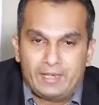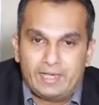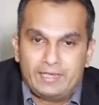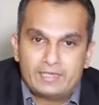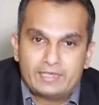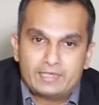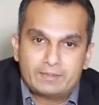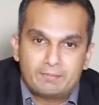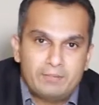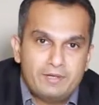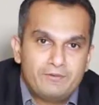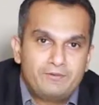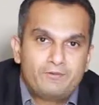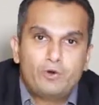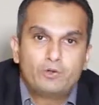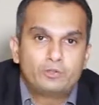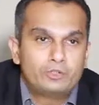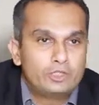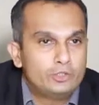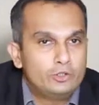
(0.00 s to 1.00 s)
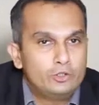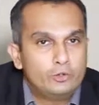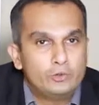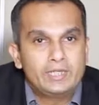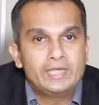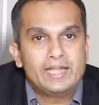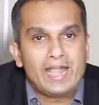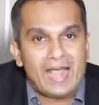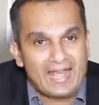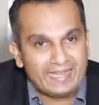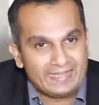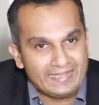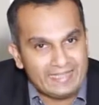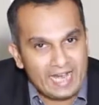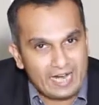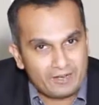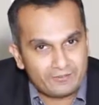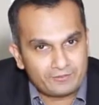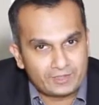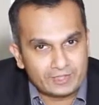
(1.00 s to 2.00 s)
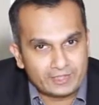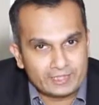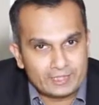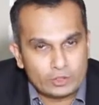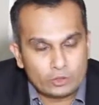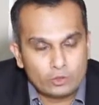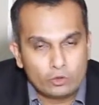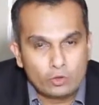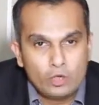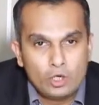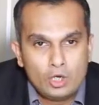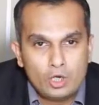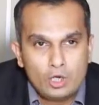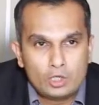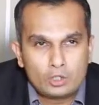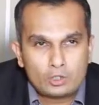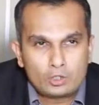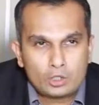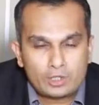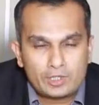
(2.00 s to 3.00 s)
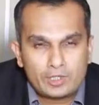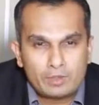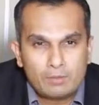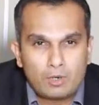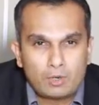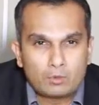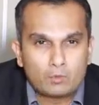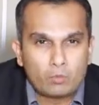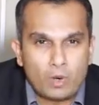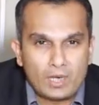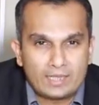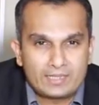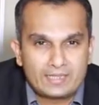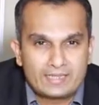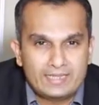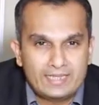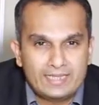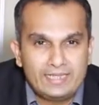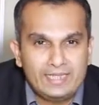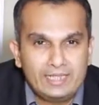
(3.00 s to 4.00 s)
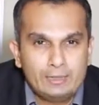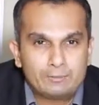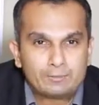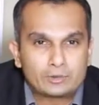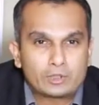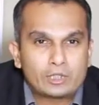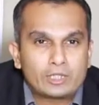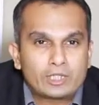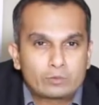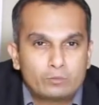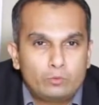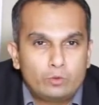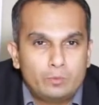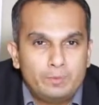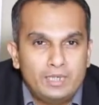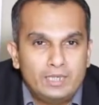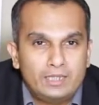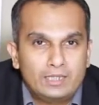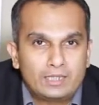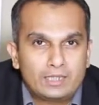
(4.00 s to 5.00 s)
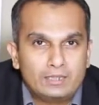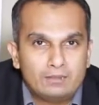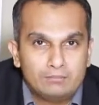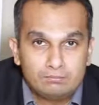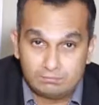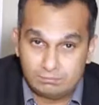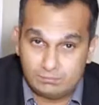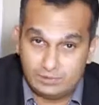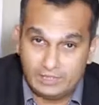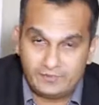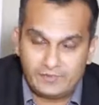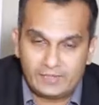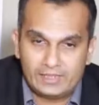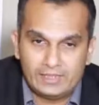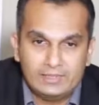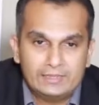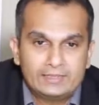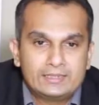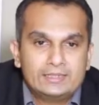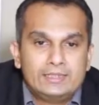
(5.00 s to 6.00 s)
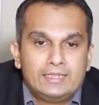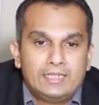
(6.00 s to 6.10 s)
It is before, the during, and the after. So talking about one single product would be a little difficult.